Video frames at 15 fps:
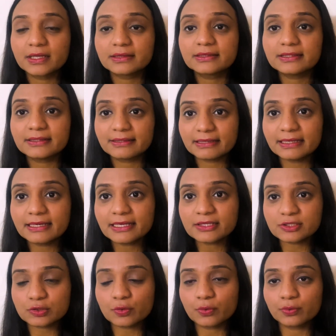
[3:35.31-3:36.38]
the reading
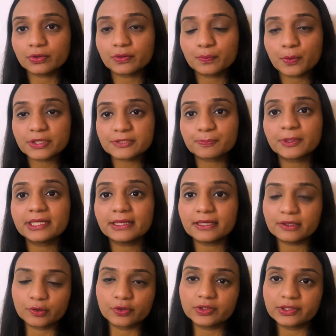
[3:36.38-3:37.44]
score was
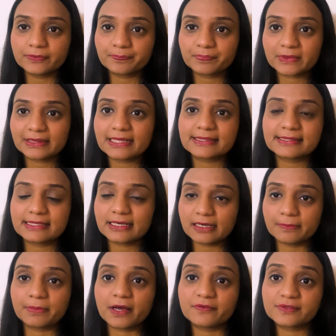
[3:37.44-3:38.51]
pretty good, let's say
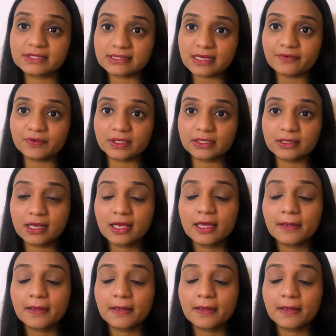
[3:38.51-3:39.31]
above 7,